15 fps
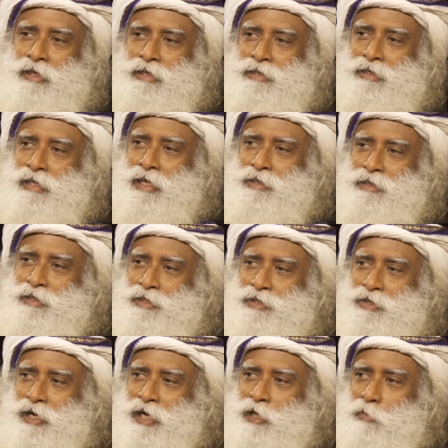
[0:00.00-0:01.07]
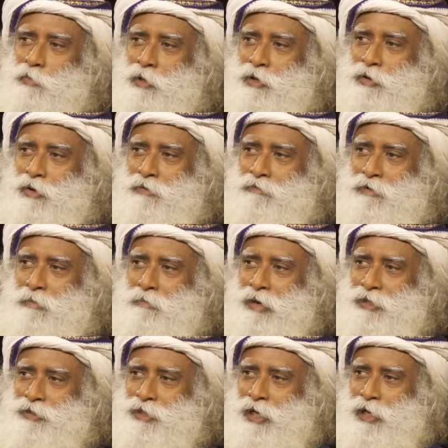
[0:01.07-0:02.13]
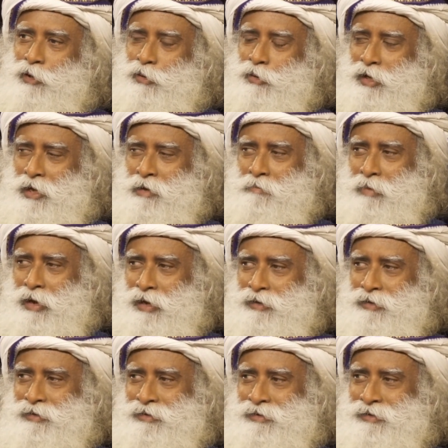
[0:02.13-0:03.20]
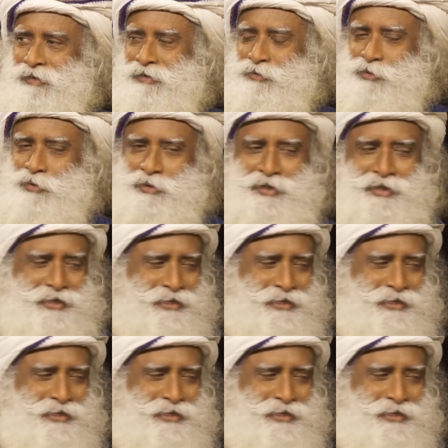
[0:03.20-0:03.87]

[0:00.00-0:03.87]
Then this red peacock from my childhood came back, so here it